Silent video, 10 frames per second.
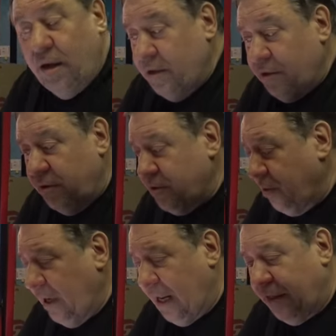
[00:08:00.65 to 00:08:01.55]
So there's
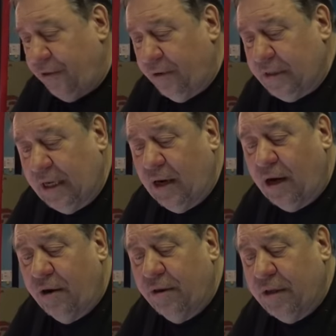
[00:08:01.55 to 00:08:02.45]
only like
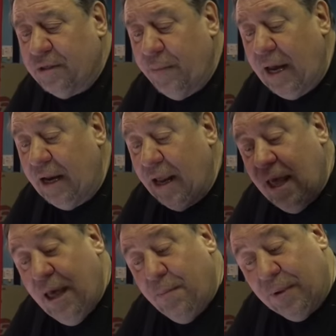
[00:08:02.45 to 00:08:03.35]
1,300 of these made,
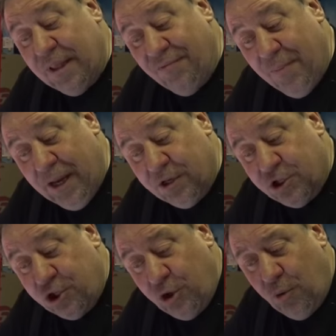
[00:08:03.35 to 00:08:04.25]
but they've made
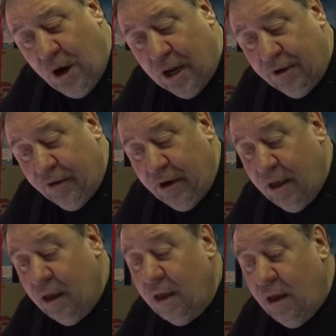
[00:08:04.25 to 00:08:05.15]
200
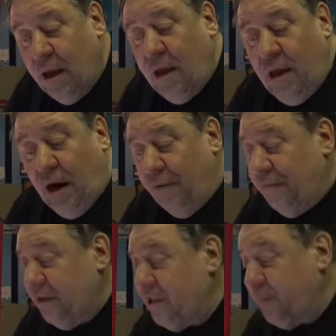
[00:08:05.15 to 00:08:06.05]
of this